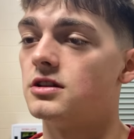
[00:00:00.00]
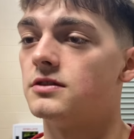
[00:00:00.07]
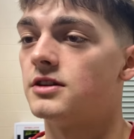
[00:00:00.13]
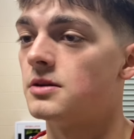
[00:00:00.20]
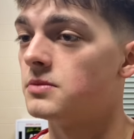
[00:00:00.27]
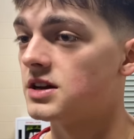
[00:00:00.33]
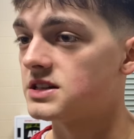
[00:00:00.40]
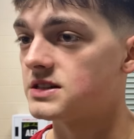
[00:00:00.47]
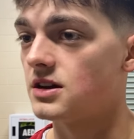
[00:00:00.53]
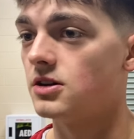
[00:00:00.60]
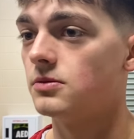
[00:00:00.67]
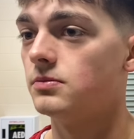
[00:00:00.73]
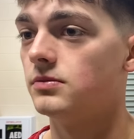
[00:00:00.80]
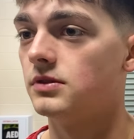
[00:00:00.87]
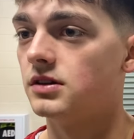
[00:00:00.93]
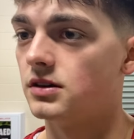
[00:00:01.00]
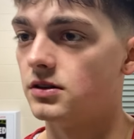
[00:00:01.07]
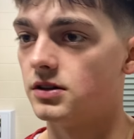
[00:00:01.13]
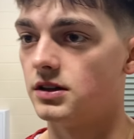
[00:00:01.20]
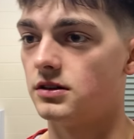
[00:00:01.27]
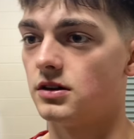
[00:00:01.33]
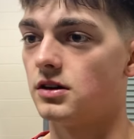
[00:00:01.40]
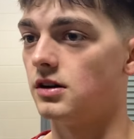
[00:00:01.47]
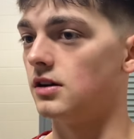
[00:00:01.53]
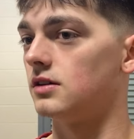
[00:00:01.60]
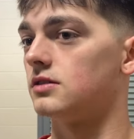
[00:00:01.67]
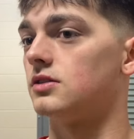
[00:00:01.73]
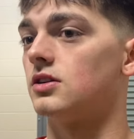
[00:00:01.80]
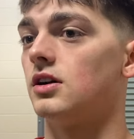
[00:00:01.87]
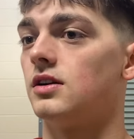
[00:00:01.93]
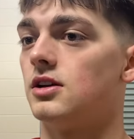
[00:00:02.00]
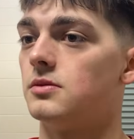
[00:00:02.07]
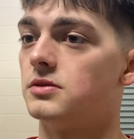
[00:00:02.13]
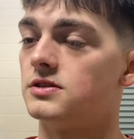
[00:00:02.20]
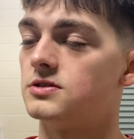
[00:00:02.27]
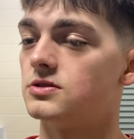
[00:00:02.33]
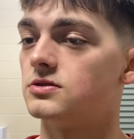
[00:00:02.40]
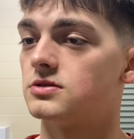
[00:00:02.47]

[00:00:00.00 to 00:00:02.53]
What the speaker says: If I mess up, you know, then they're all on me too.